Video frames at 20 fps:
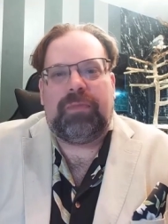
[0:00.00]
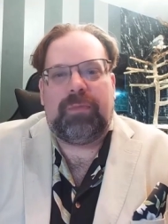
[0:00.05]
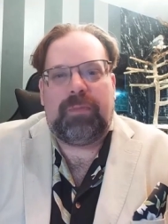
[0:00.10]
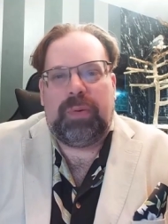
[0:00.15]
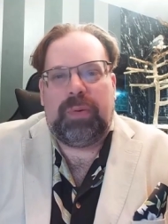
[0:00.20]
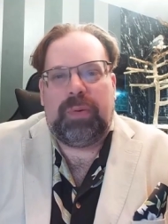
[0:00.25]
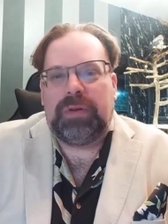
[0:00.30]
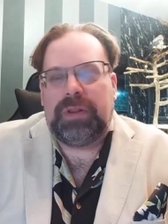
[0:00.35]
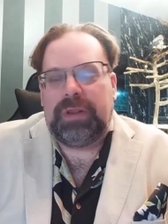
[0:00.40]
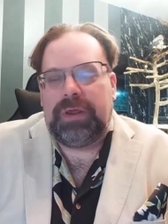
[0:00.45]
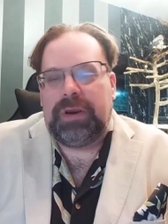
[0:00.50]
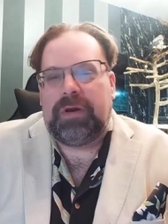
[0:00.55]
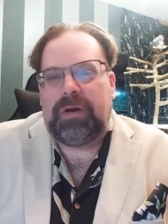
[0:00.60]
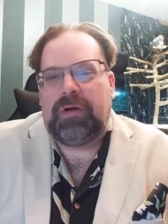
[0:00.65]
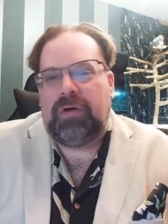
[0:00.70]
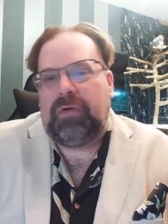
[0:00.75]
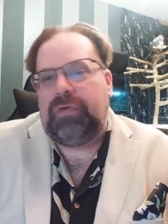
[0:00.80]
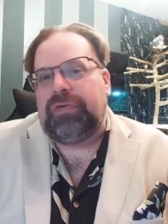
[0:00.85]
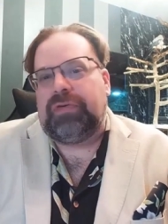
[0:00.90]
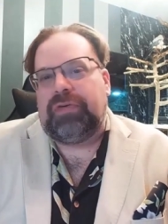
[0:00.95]

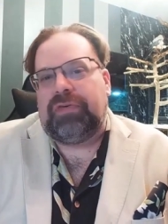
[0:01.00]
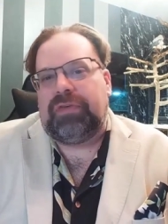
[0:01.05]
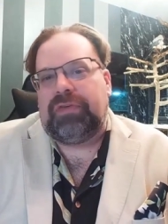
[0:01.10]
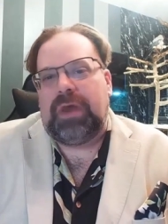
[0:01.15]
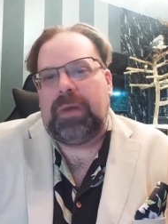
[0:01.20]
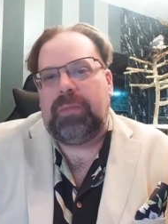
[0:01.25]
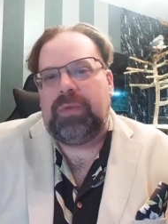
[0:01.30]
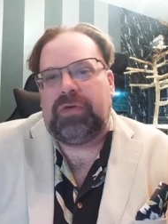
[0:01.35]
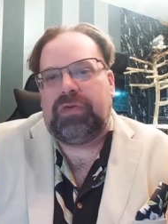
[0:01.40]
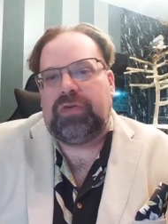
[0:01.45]
political systemic